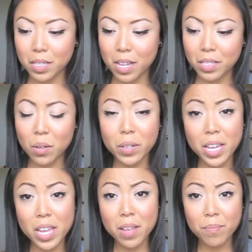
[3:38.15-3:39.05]
is
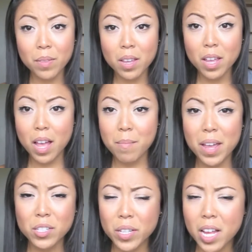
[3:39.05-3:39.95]
only, I
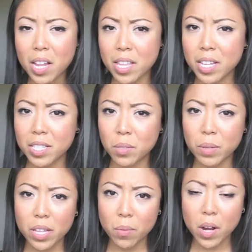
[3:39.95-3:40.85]
actually got these
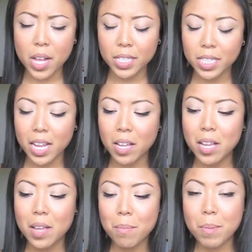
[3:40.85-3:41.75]
when they were on sale,
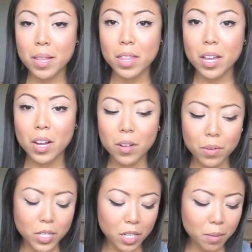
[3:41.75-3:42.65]
but their
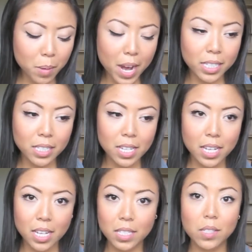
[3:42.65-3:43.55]
original price
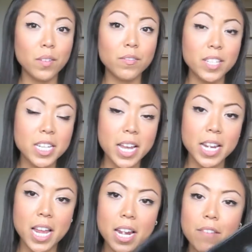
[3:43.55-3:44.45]
is
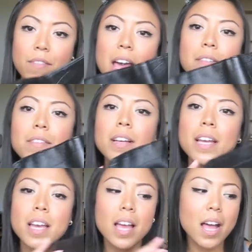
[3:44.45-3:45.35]
$59.95,
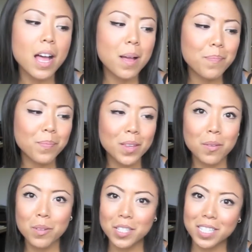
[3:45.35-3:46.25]

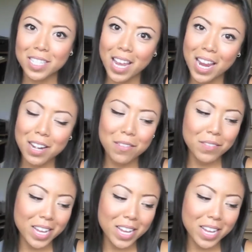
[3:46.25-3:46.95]
which is kind of